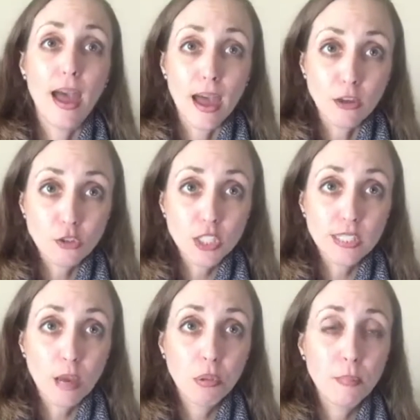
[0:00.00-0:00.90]
algae
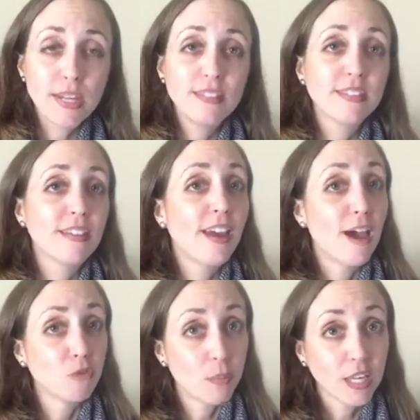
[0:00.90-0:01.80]
supplements
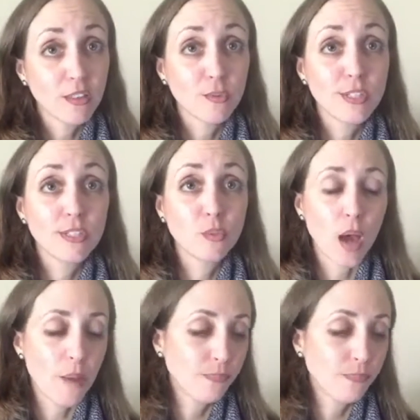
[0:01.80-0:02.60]
have omega-3s as well.